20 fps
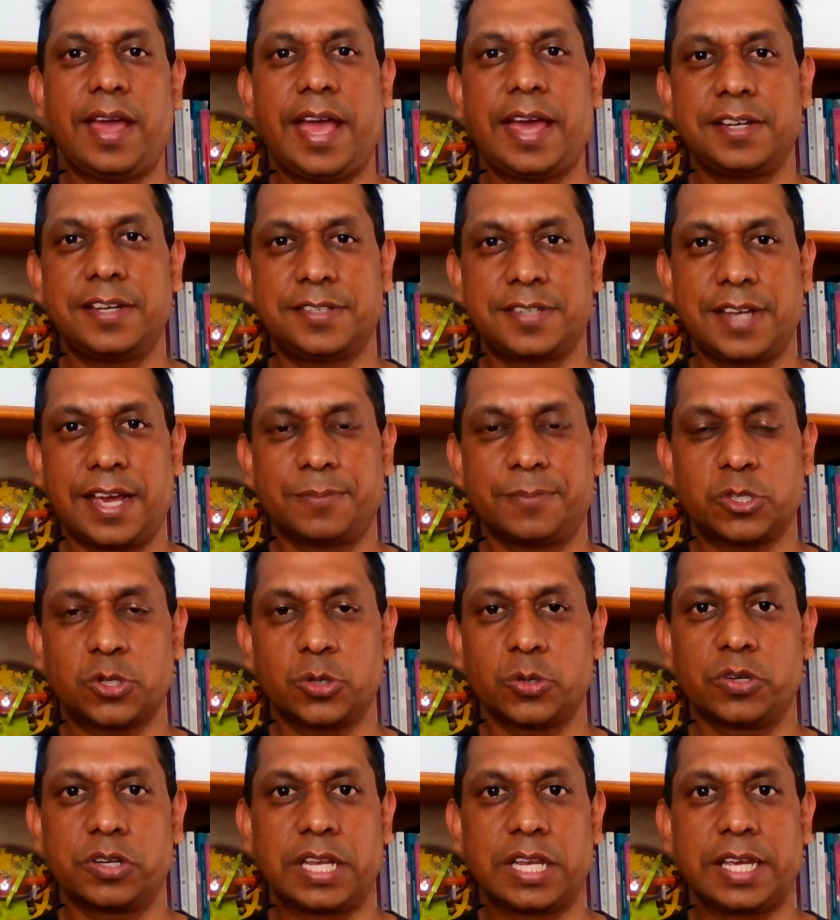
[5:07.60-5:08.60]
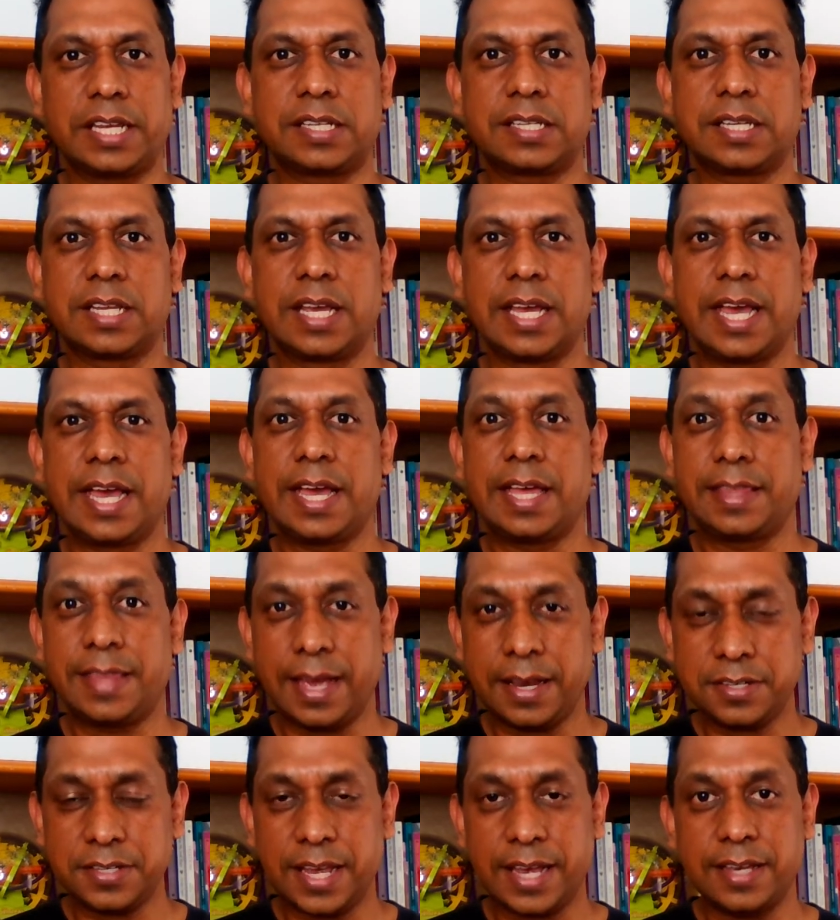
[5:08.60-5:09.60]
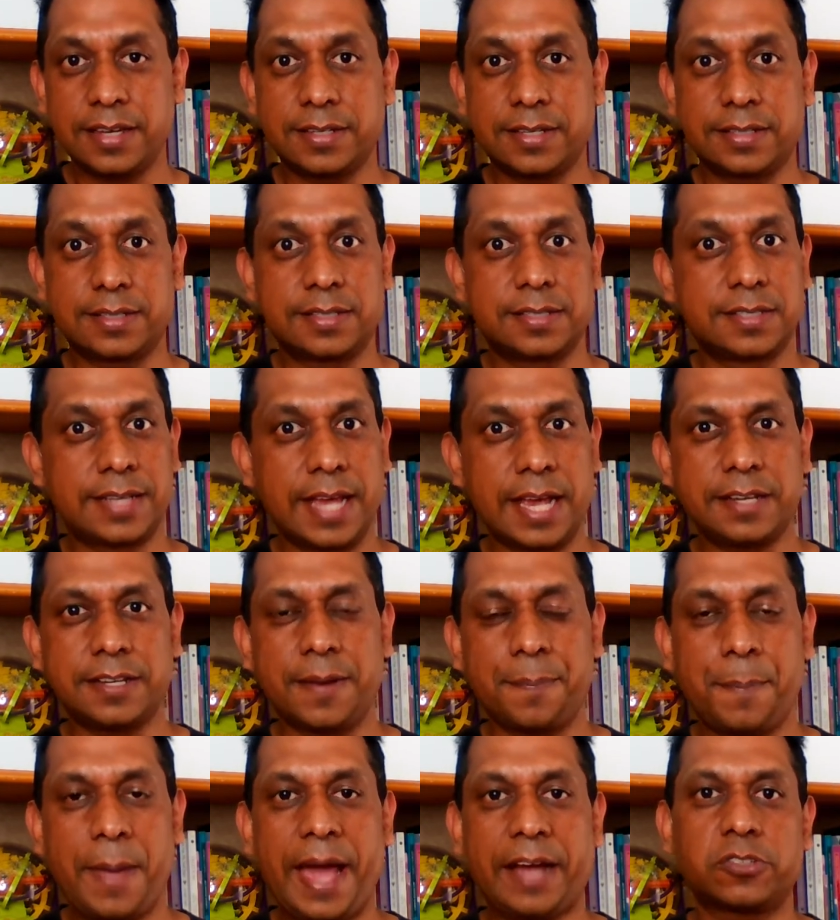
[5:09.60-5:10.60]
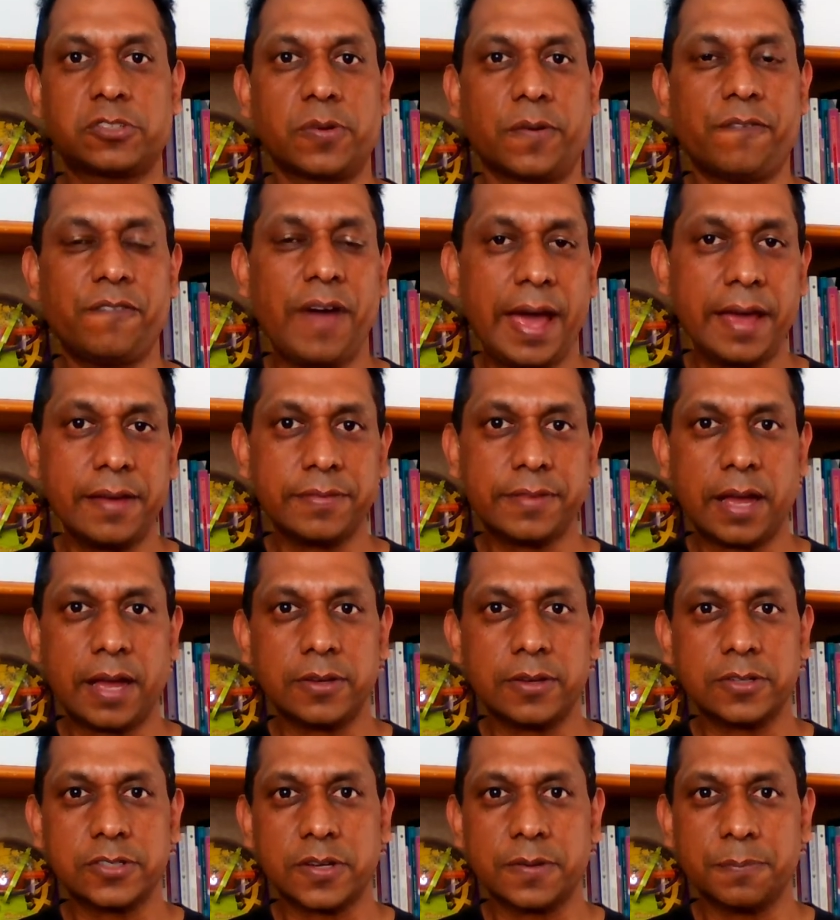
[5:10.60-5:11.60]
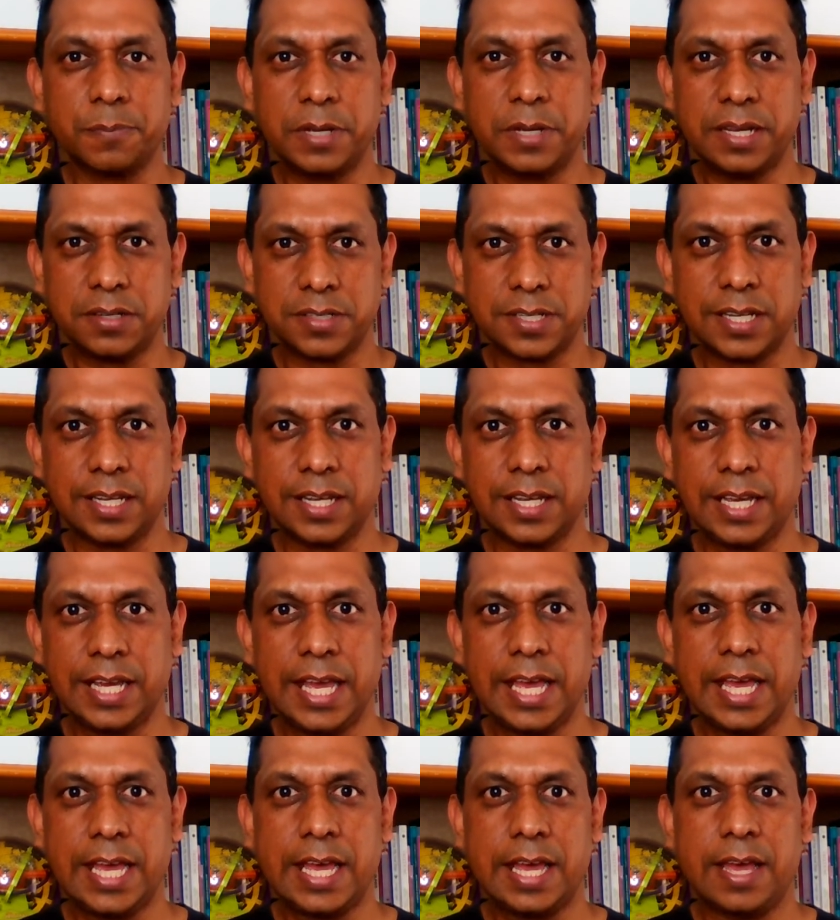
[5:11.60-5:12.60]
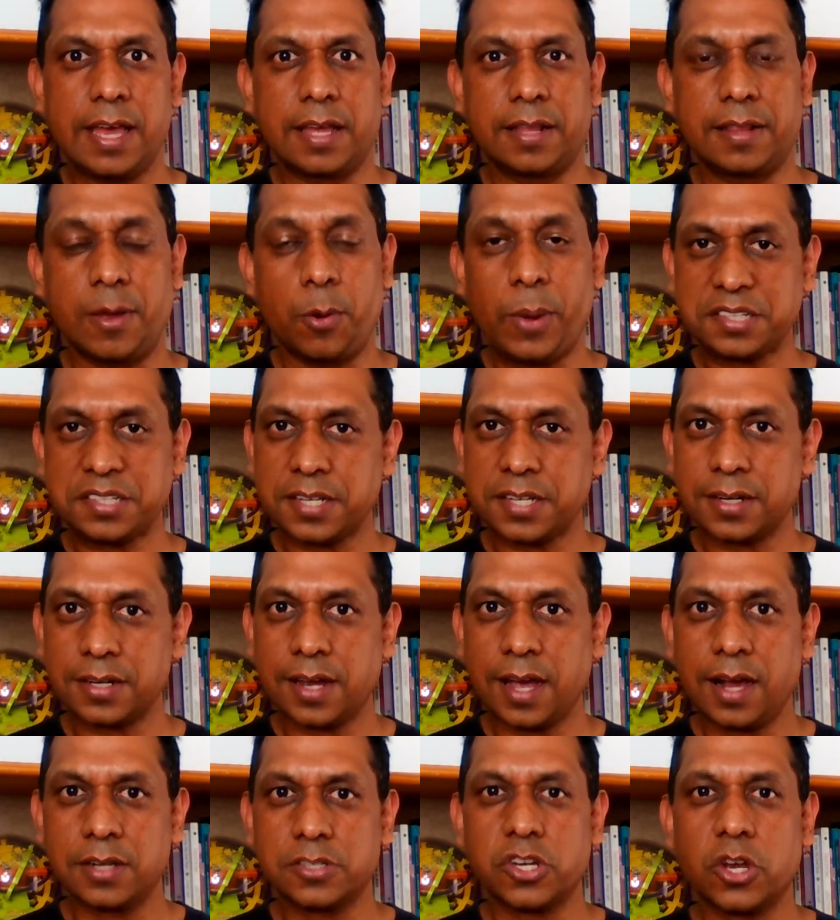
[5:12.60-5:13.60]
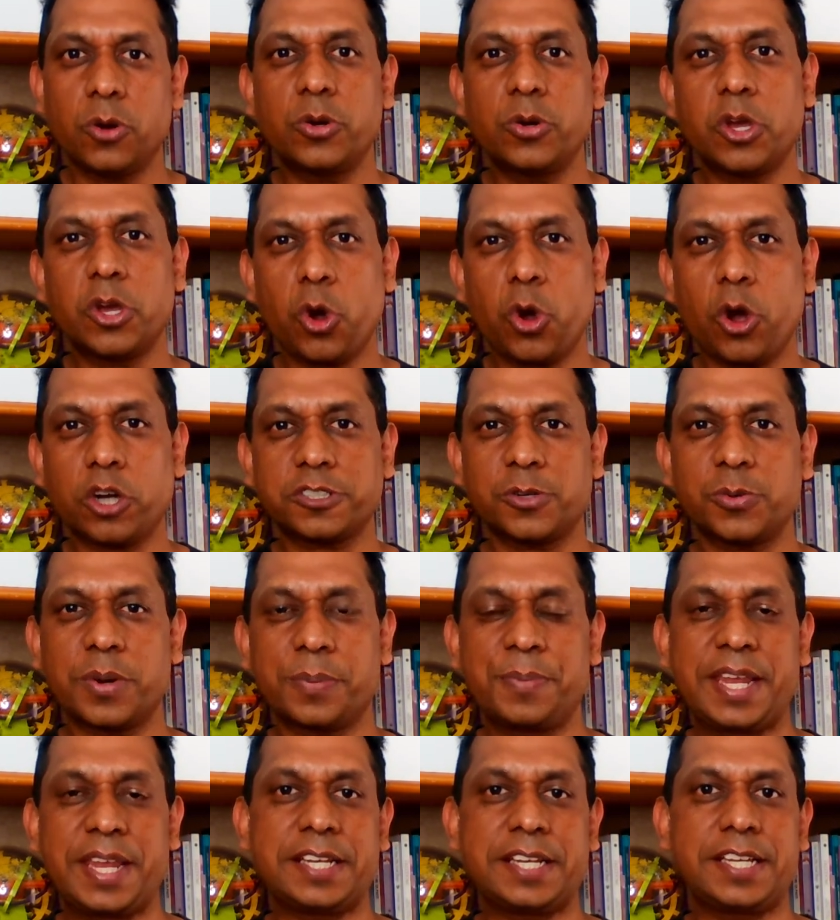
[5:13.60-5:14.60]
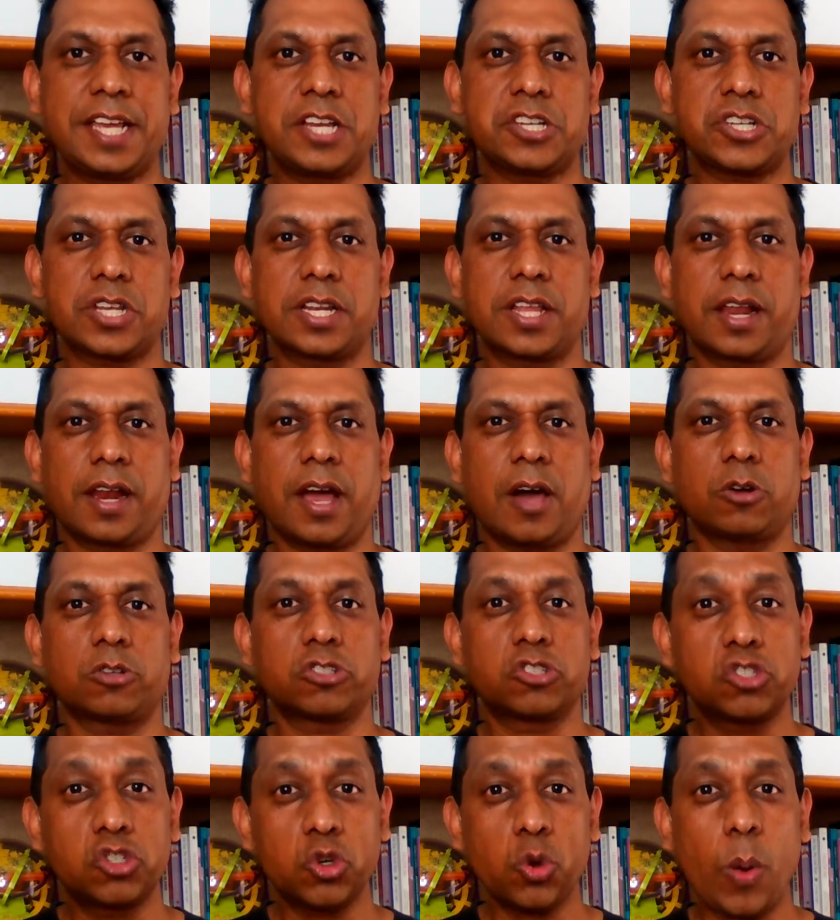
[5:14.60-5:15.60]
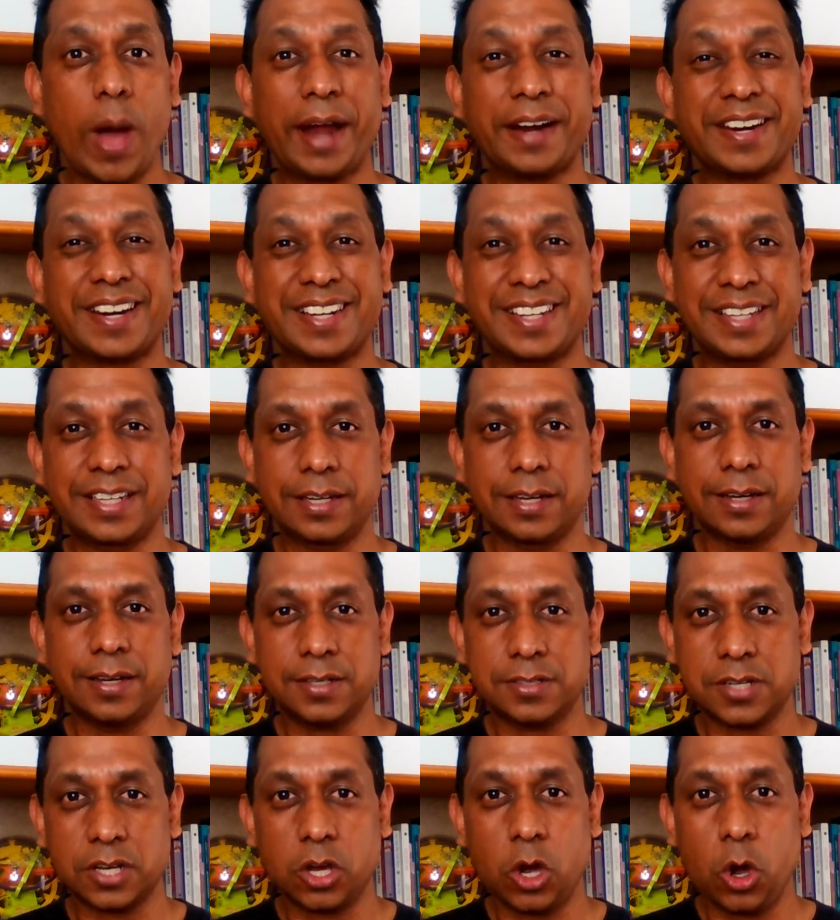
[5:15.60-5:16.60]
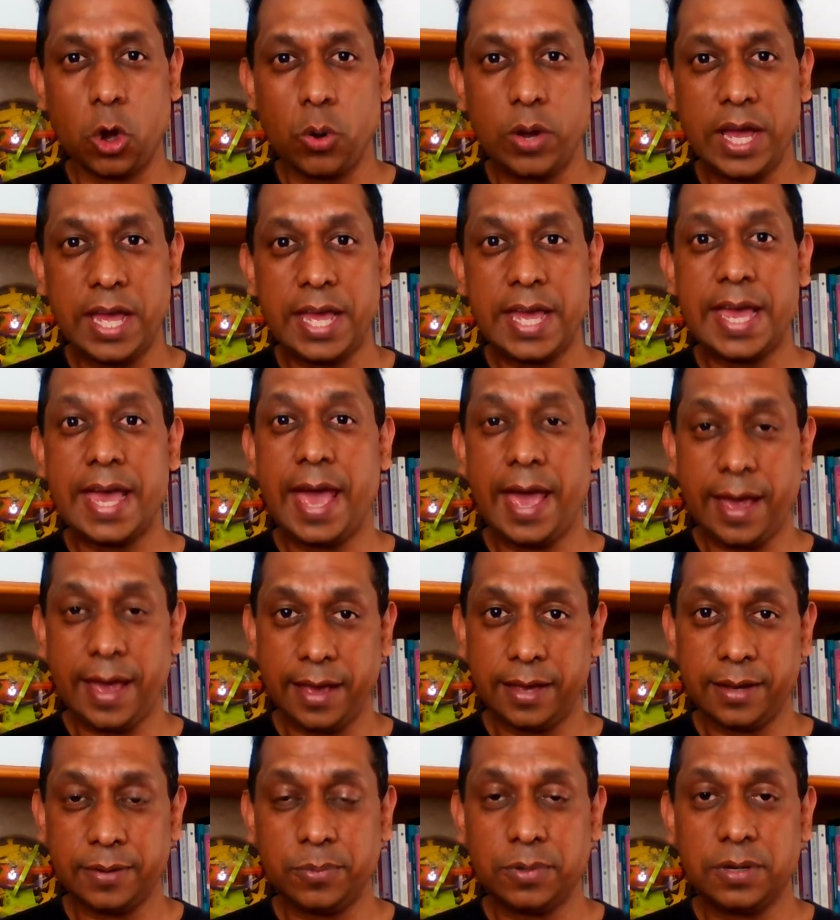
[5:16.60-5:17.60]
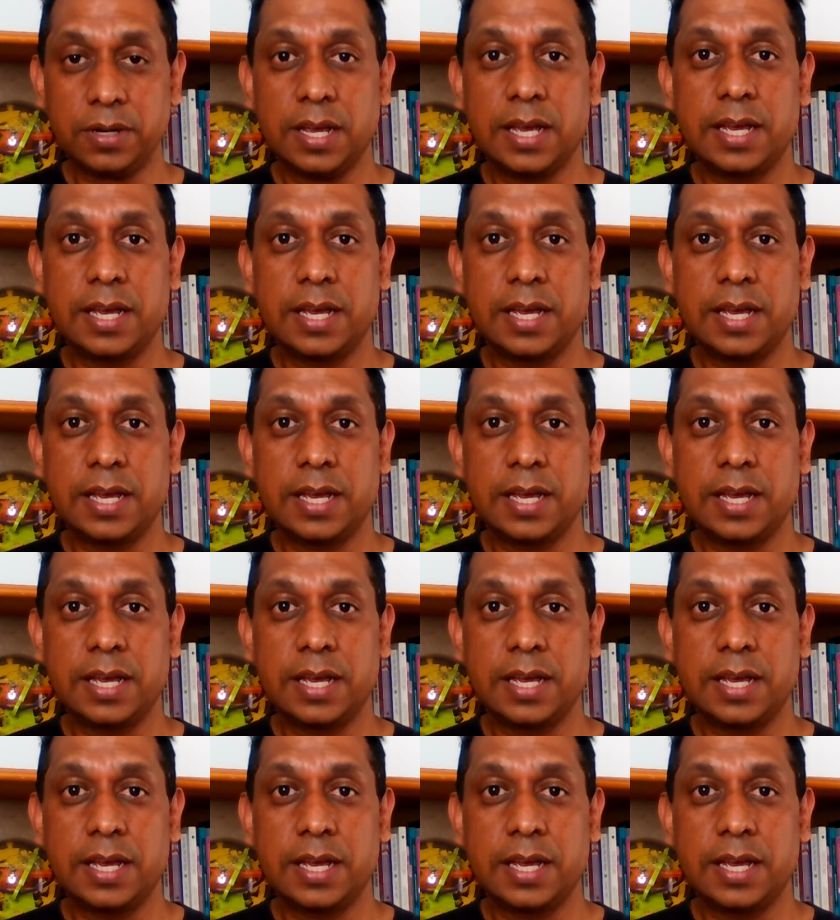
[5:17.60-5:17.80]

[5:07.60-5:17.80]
anytime soon. They say it dated back to 5000 BC. The Western culture only caught on with meditation around 200 years ago, and